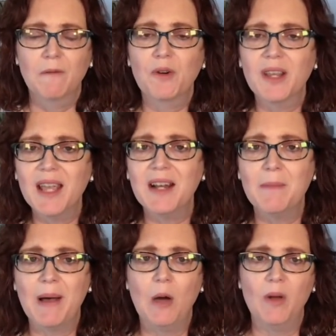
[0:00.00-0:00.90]
Forget
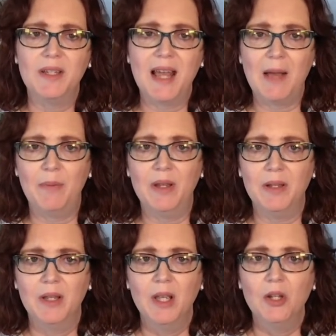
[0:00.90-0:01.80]
about what's
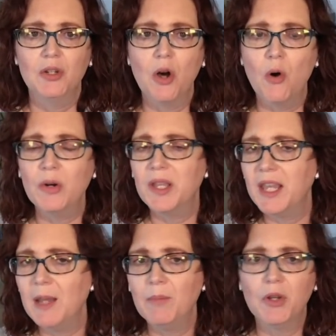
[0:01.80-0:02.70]
happened. Don't
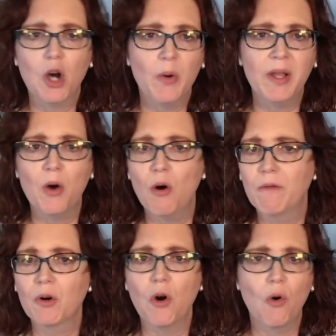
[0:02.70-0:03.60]
keep going
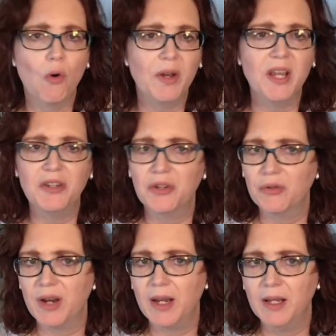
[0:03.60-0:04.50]
over old
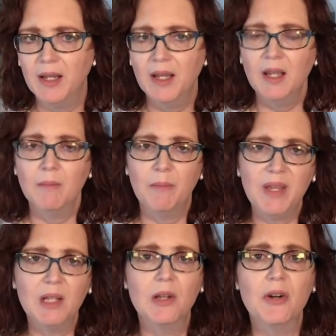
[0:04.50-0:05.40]
history.
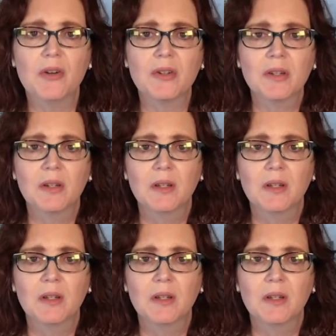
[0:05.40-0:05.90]
Be alert.